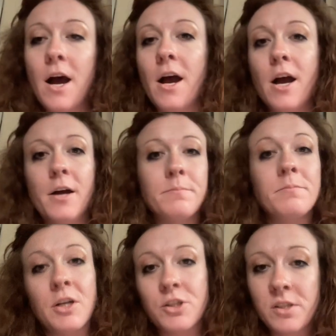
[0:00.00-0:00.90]

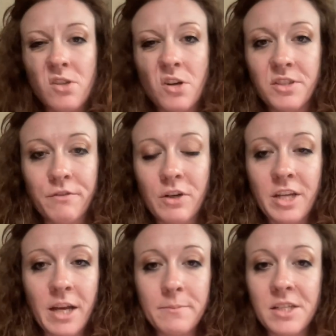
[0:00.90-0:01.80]
They're just called different
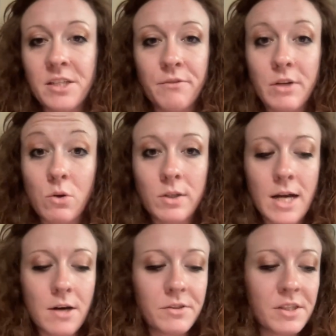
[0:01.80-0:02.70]
names in different
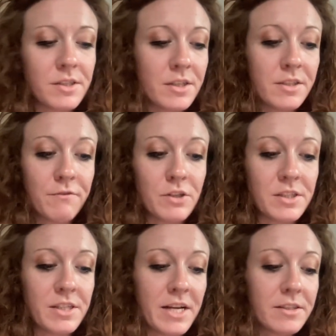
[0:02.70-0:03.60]
courthouses in
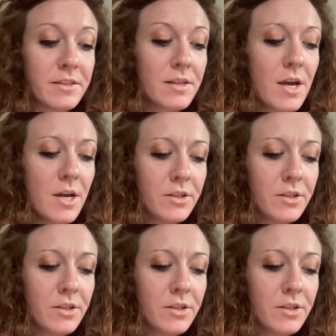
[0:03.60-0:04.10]
different states.